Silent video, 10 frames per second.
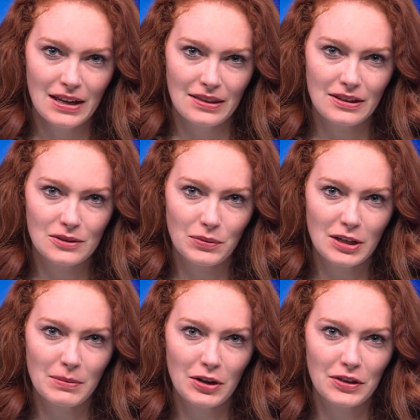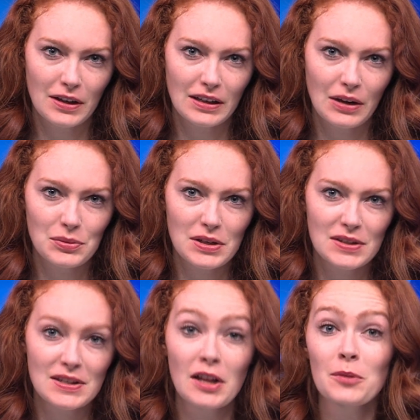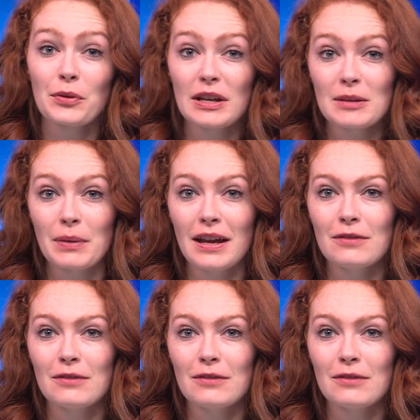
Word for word: This week, Marathon County celebrated by